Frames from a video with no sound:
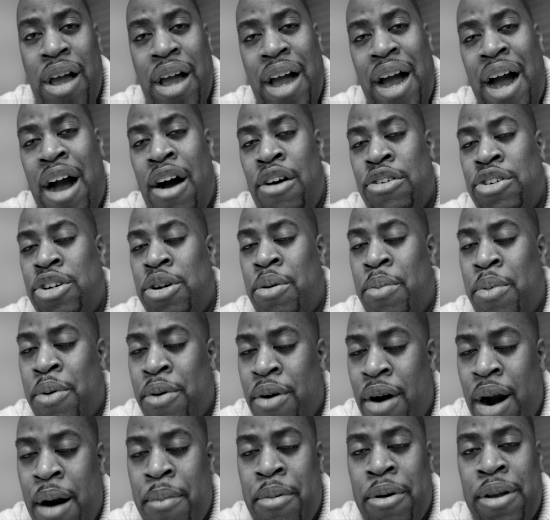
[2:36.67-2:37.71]
how to
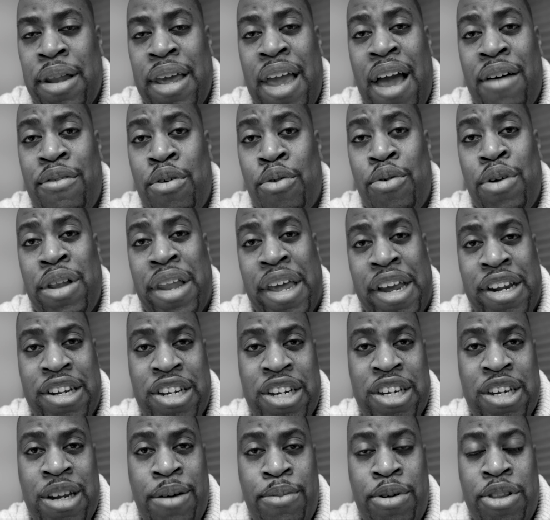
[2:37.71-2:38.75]
properly have a
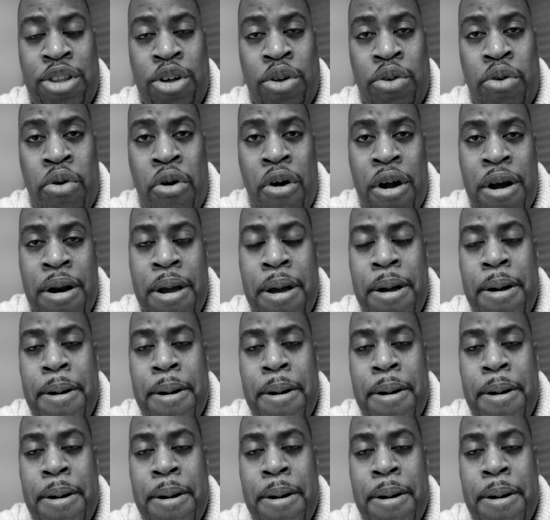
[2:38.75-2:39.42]
relationship with the Lord.